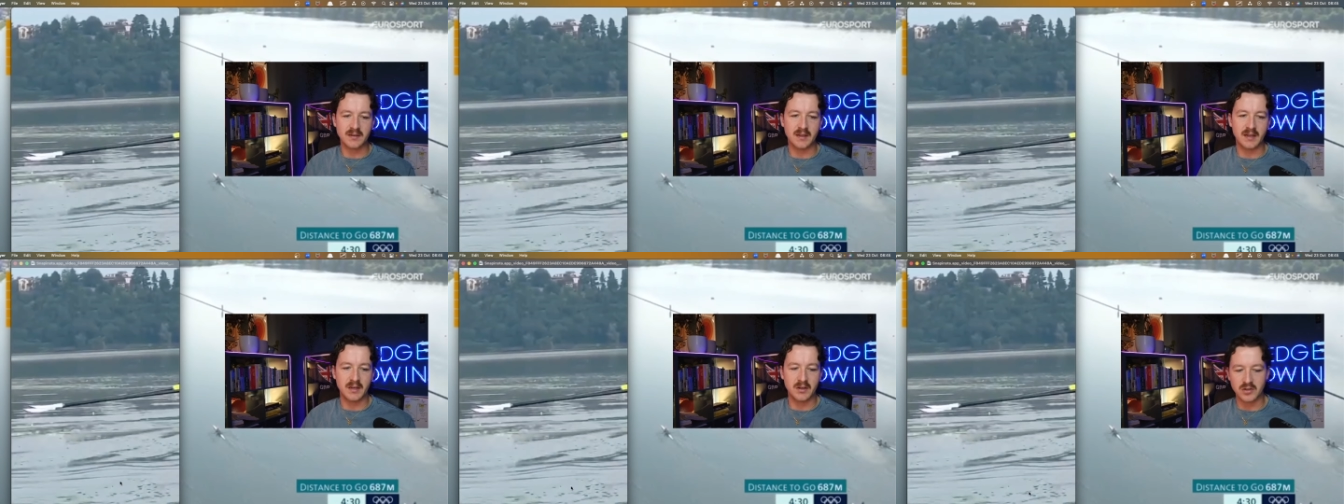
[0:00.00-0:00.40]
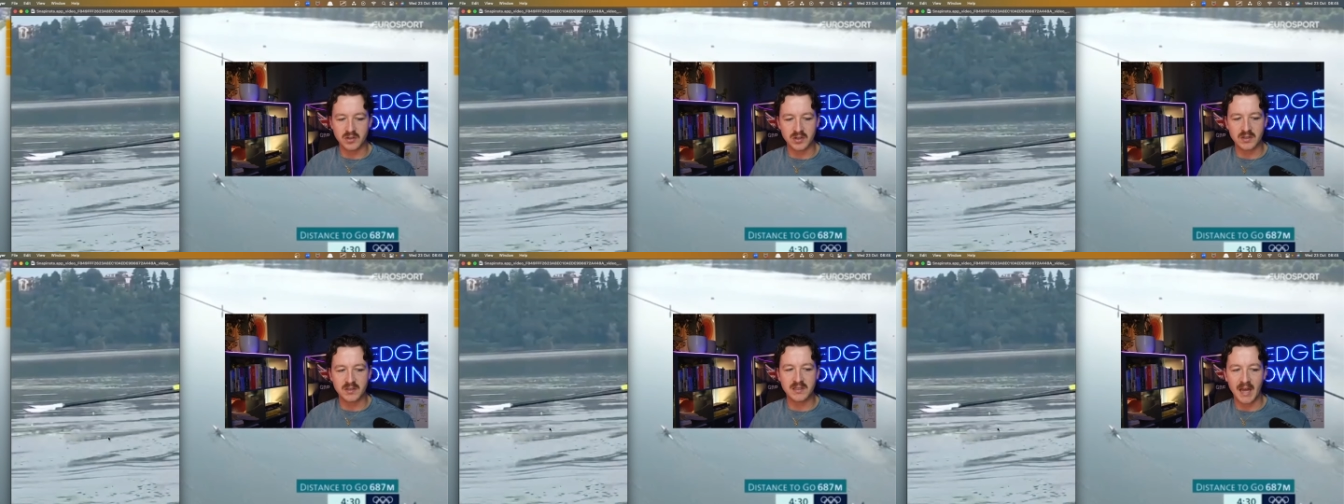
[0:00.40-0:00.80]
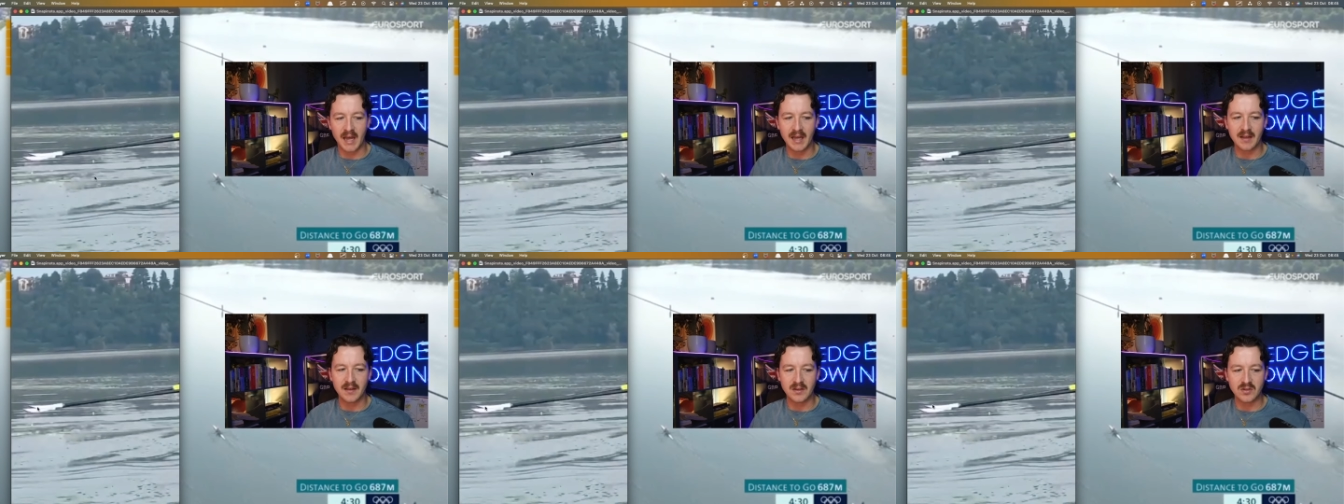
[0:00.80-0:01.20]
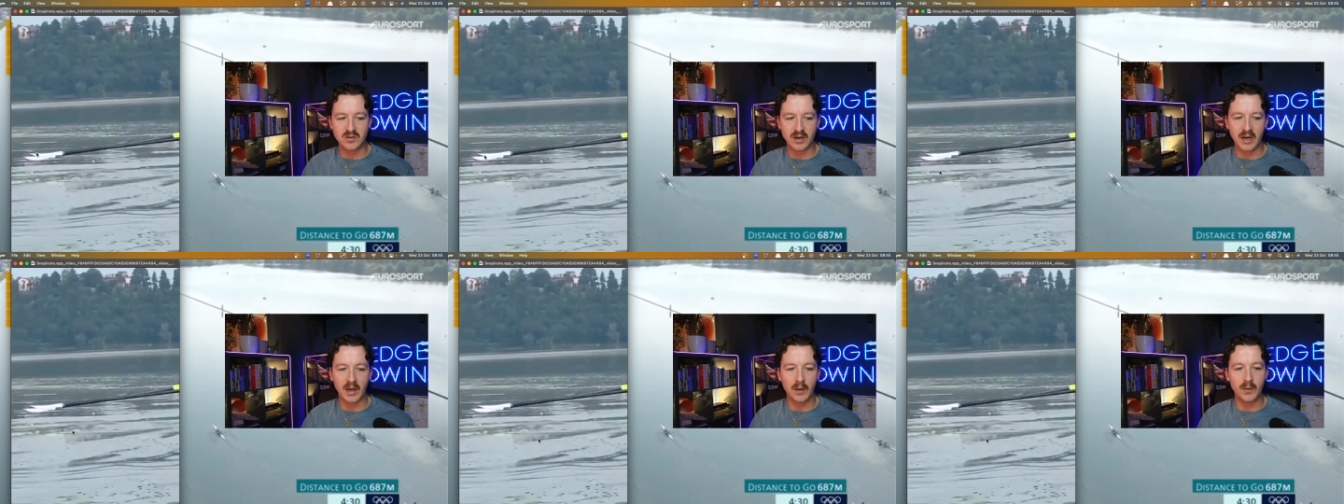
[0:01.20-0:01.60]
Like you're just taking these
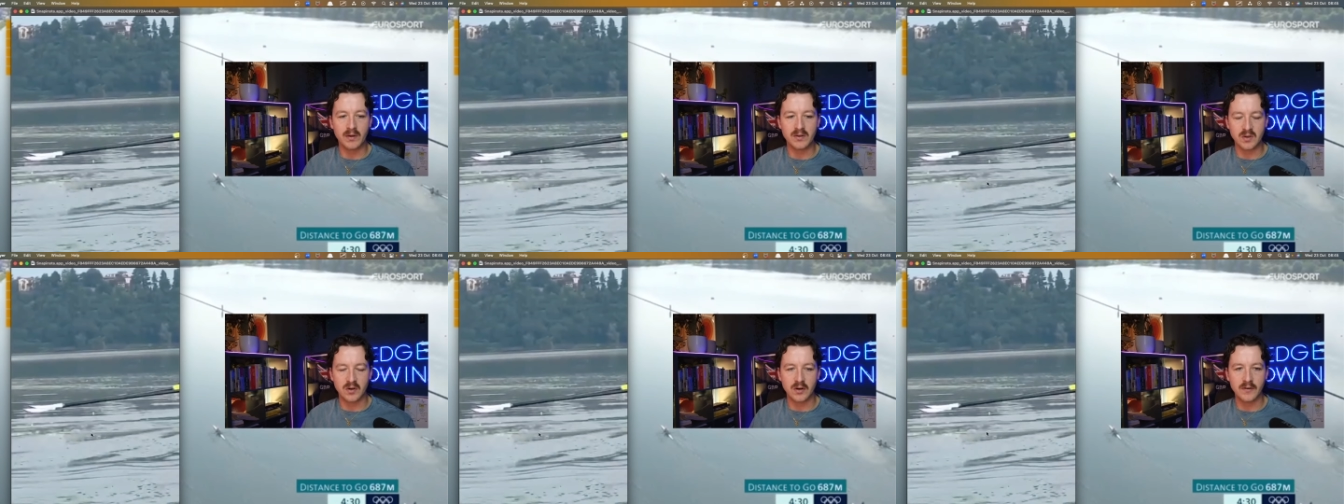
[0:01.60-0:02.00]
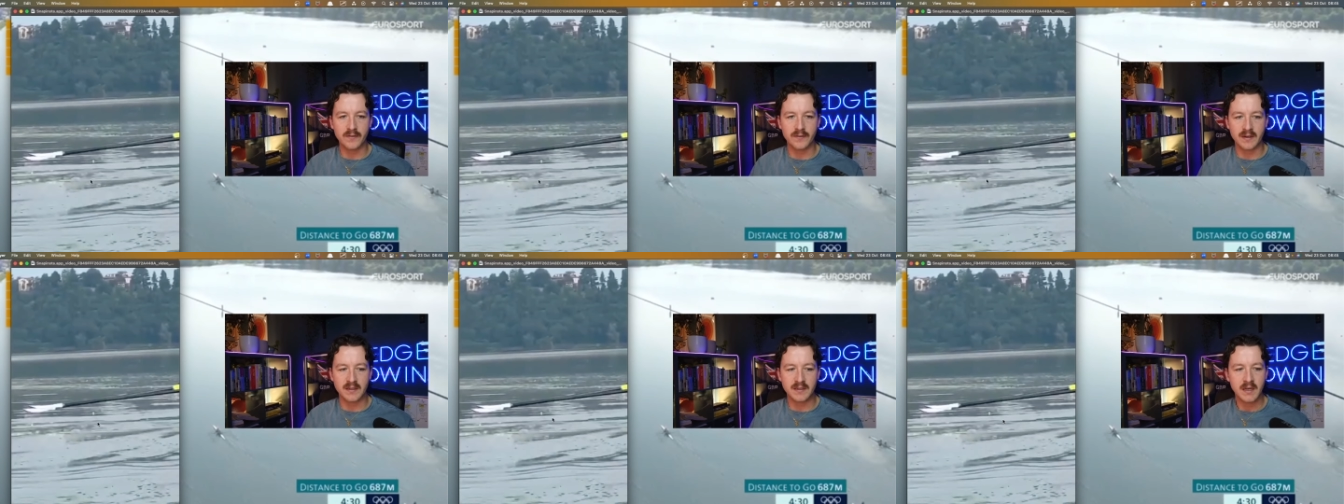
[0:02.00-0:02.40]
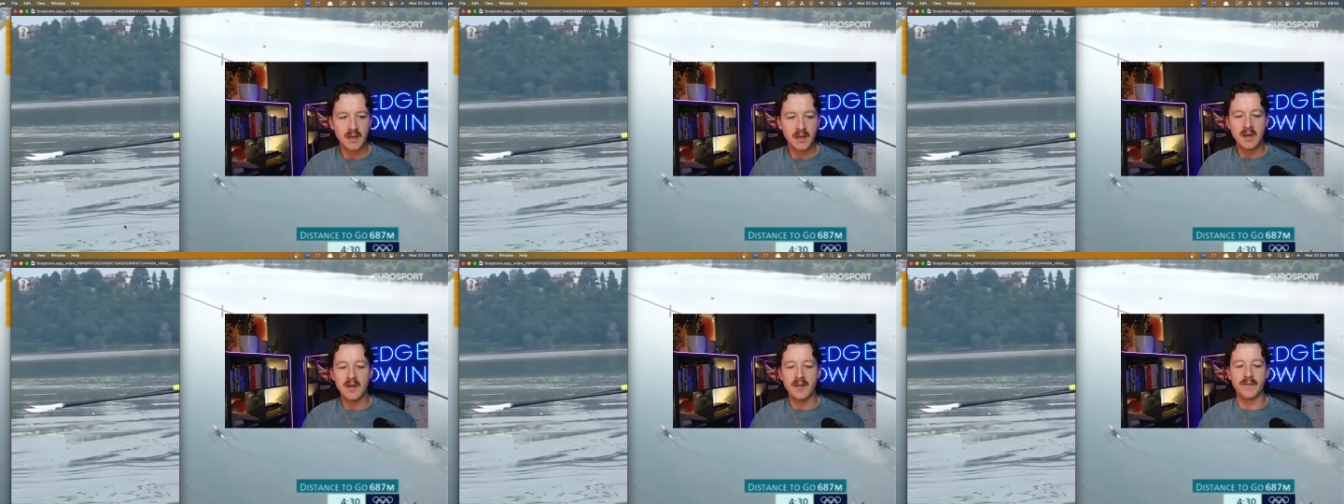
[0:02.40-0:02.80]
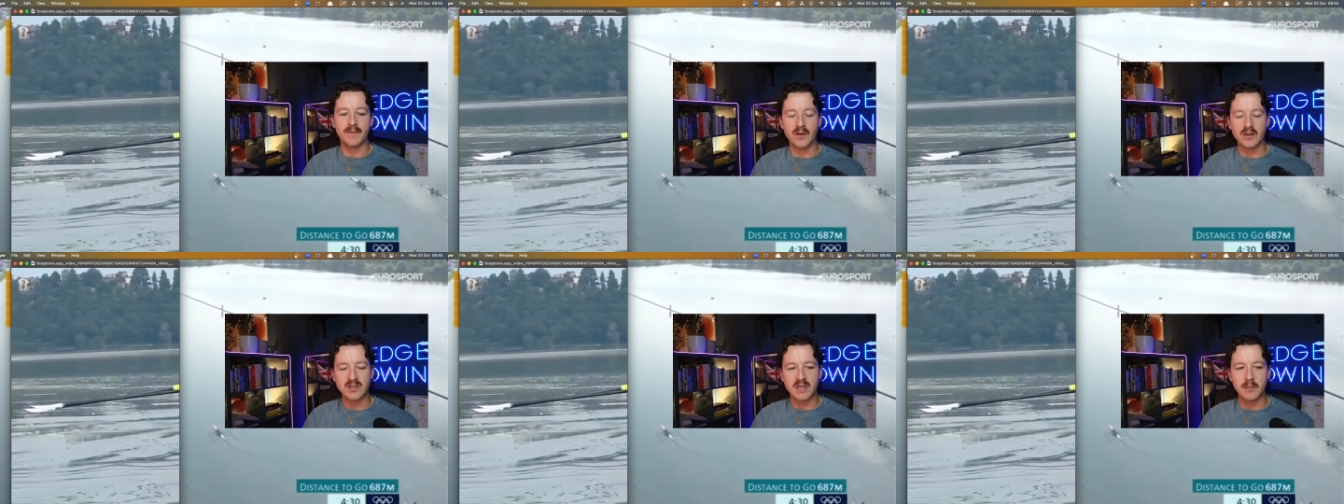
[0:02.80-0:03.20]
training wheels off, and the
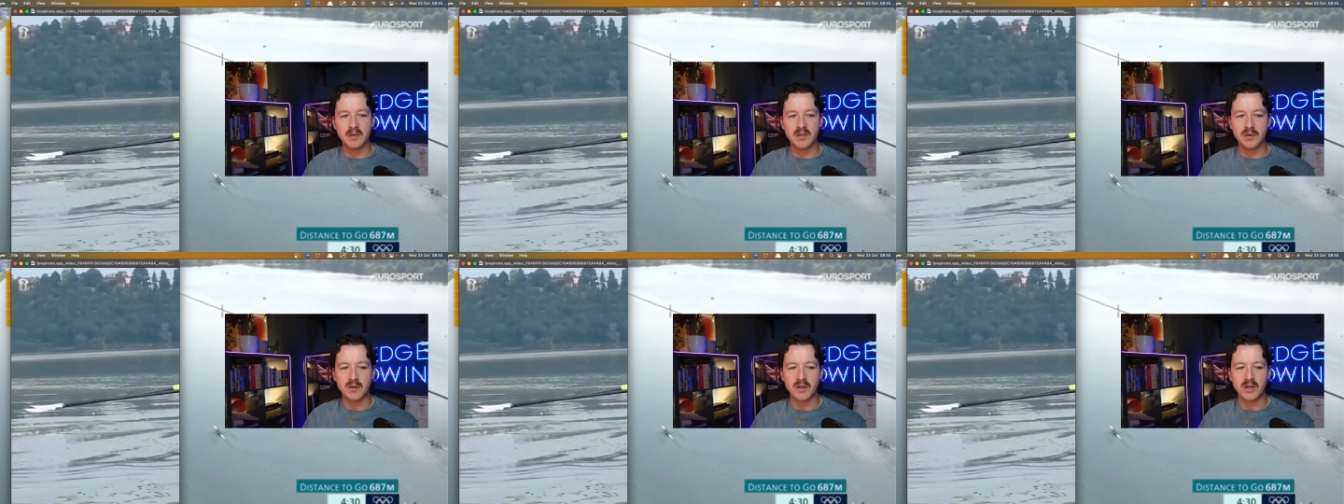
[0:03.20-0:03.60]
first time you do it,